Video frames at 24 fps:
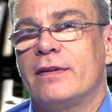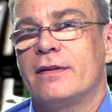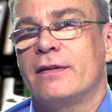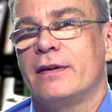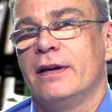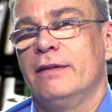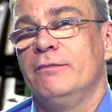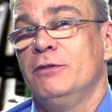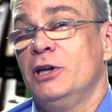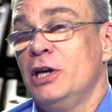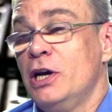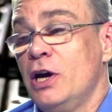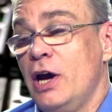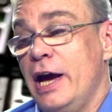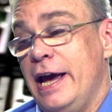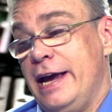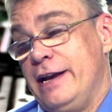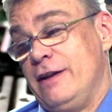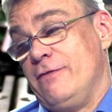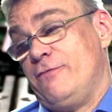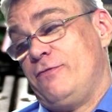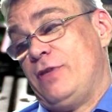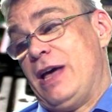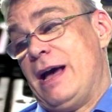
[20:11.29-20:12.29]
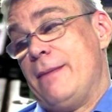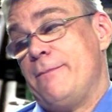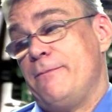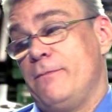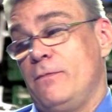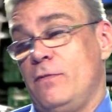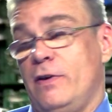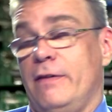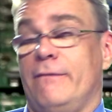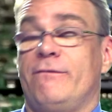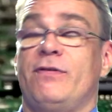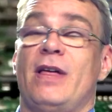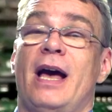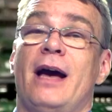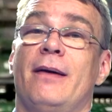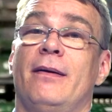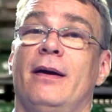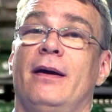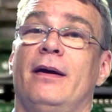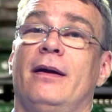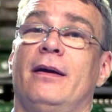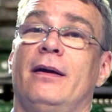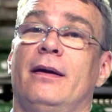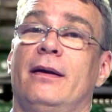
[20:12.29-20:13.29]
Okay, and if
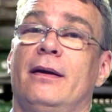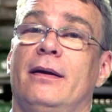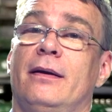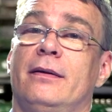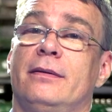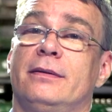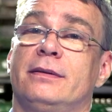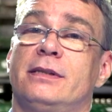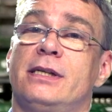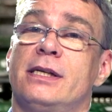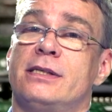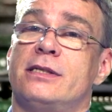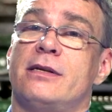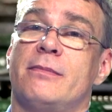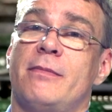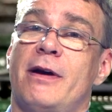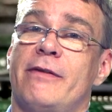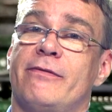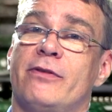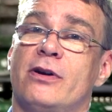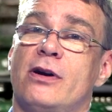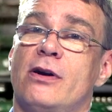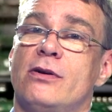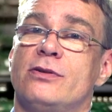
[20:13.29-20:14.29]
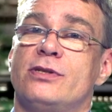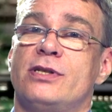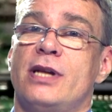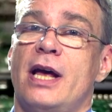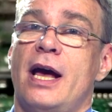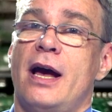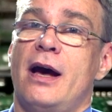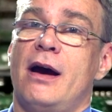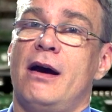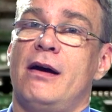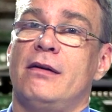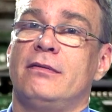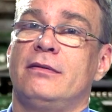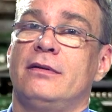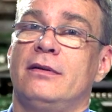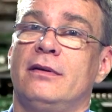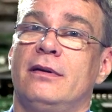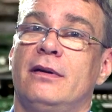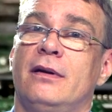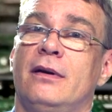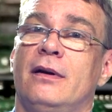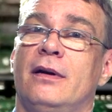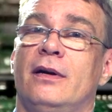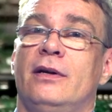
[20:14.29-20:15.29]
that system ever goes
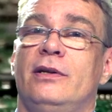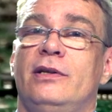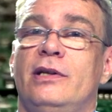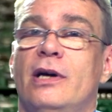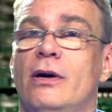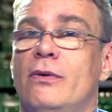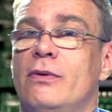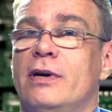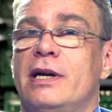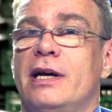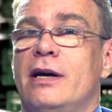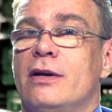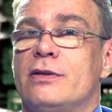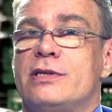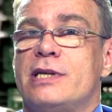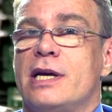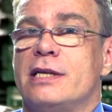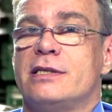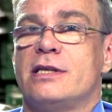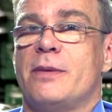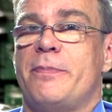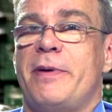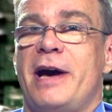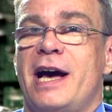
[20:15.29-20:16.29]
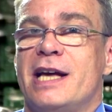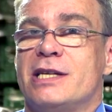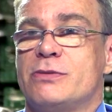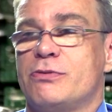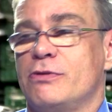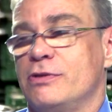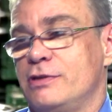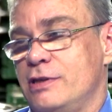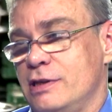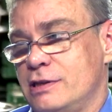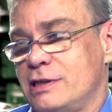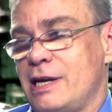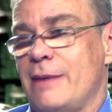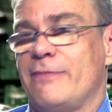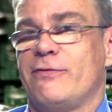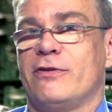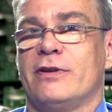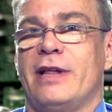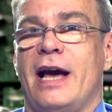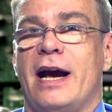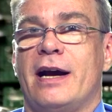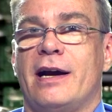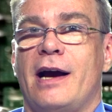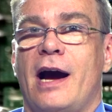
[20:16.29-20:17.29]
down, no one else has the passwords except
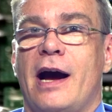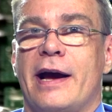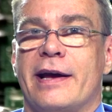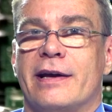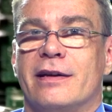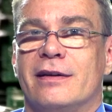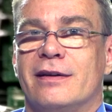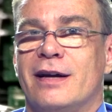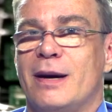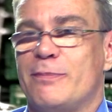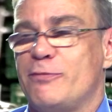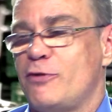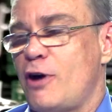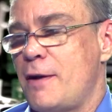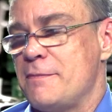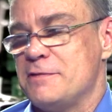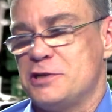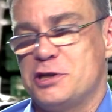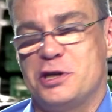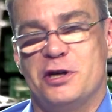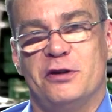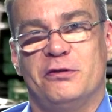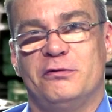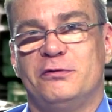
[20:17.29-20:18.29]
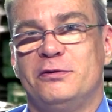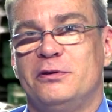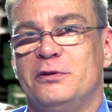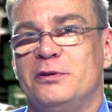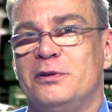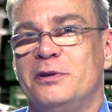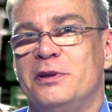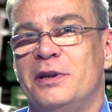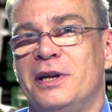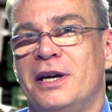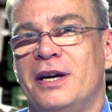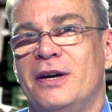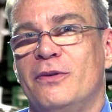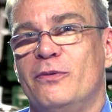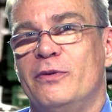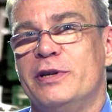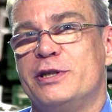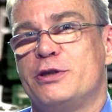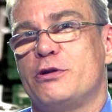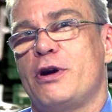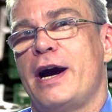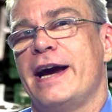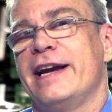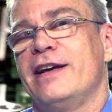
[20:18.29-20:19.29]
for that guy. I promise you.
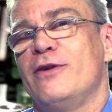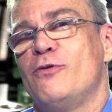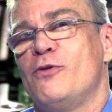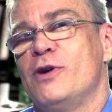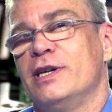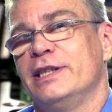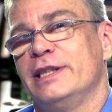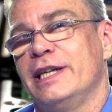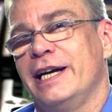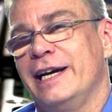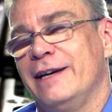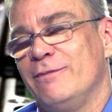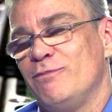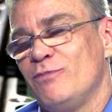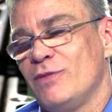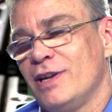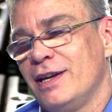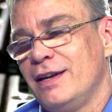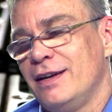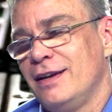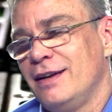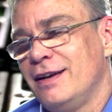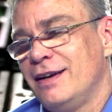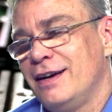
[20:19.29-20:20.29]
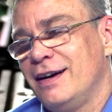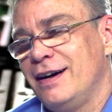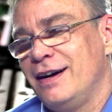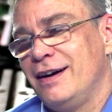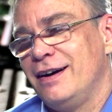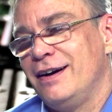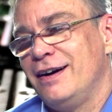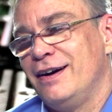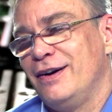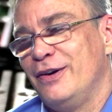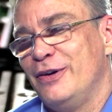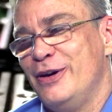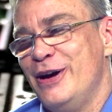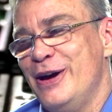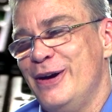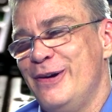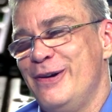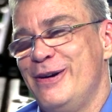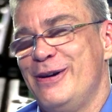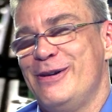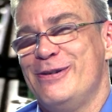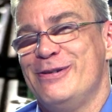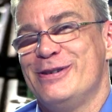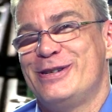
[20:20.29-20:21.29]
We tried it one day.
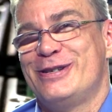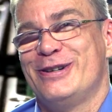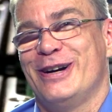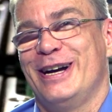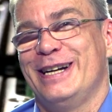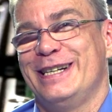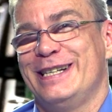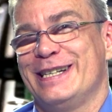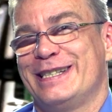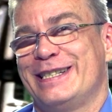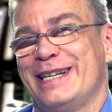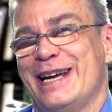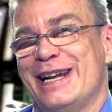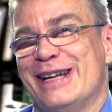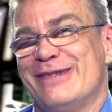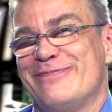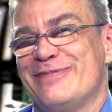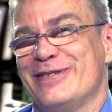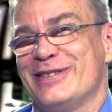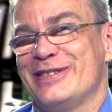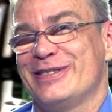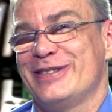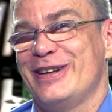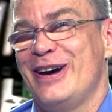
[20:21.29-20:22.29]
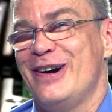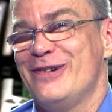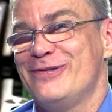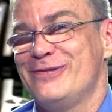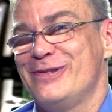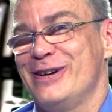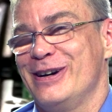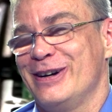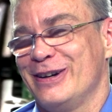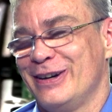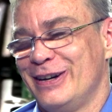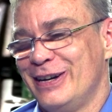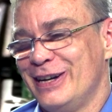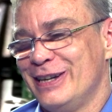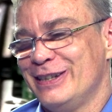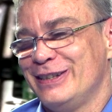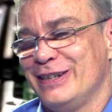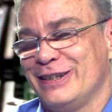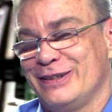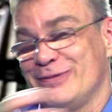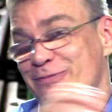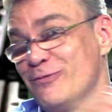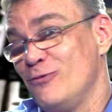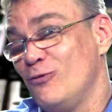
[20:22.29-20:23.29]
We tried to set up a software
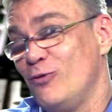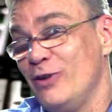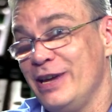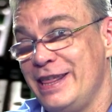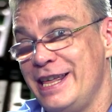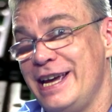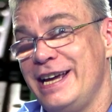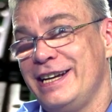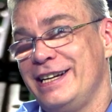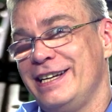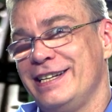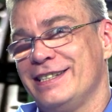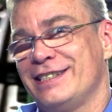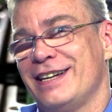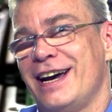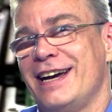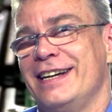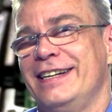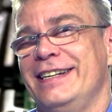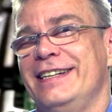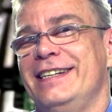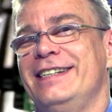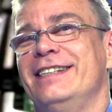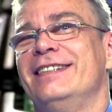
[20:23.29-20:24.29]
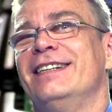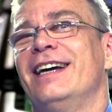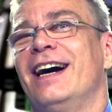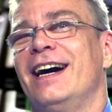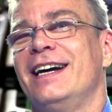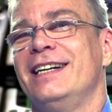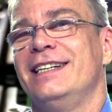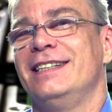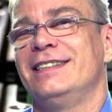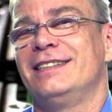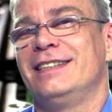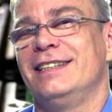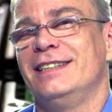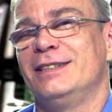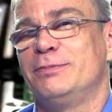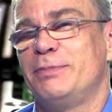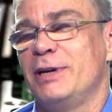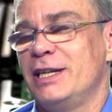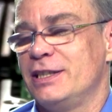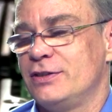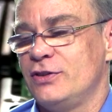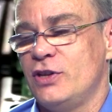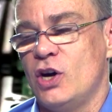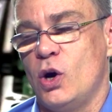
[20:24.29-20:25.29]
system within his IDC
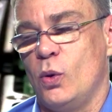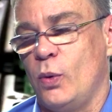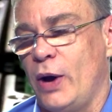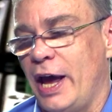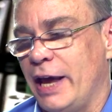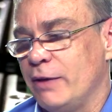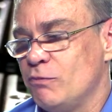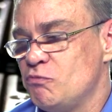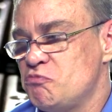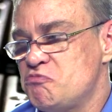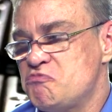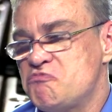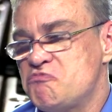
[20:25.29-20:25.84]
space. No way.